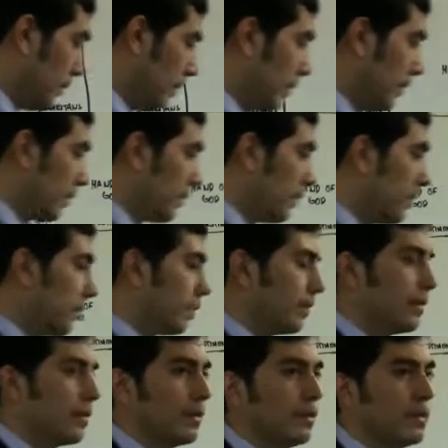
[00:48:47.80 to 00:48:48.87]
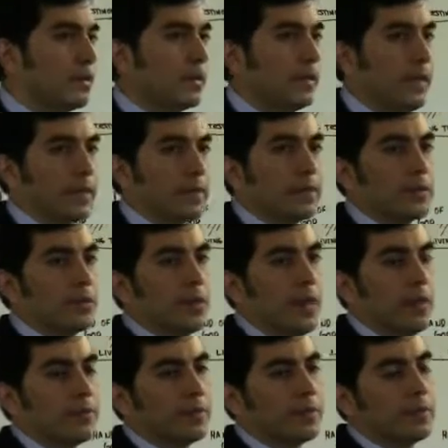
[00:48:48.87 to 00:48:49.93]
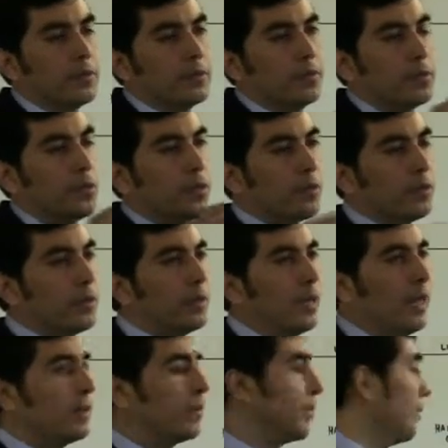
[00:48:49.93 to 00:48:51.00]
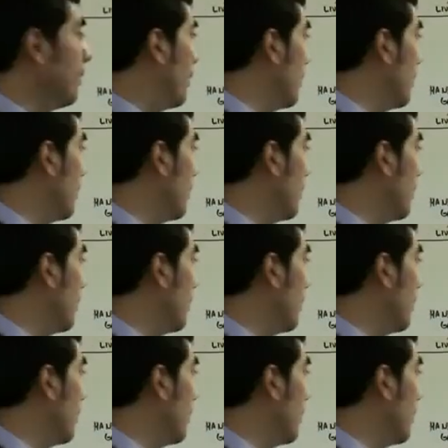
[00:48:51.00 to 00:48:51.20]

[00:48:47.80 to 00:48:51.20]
prophecy. Yes, you have, you broke that